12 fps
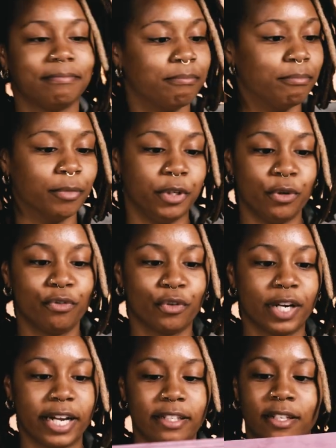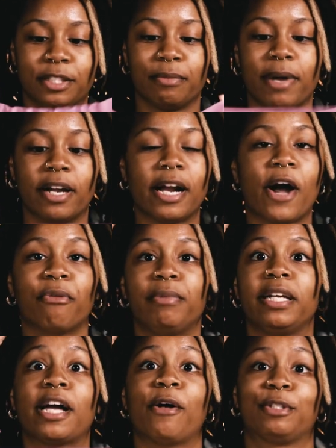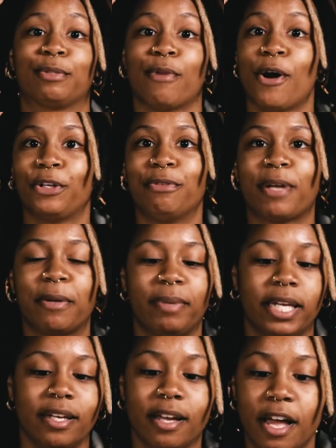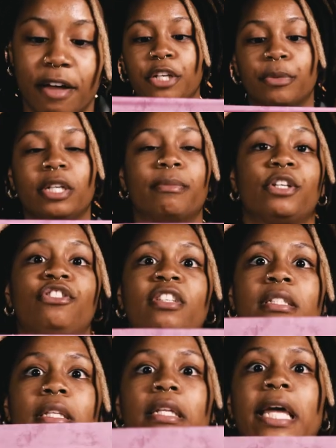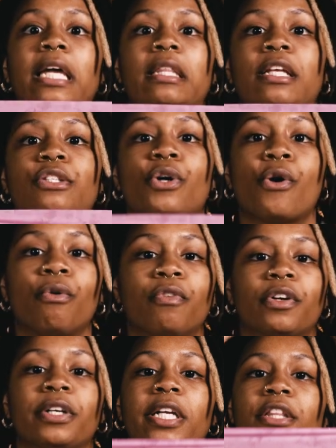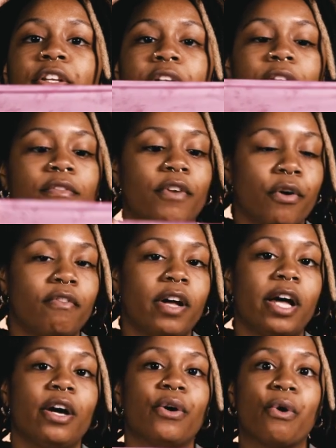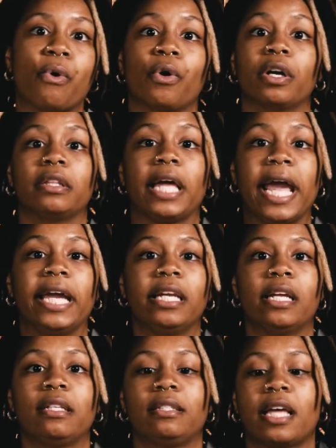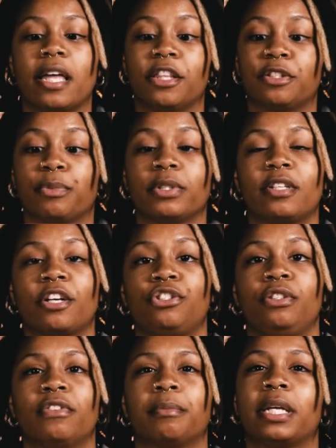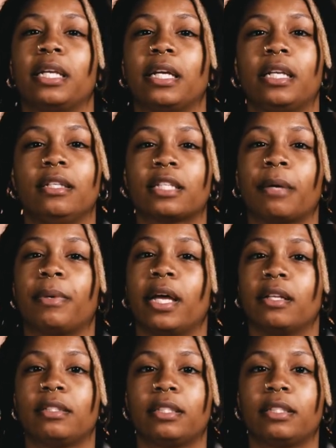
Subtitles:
maneuver it. Doesn't matter how big, how small you may be. You pretty much just lay this over either the vulva or the anus, and this protects you from getting any type of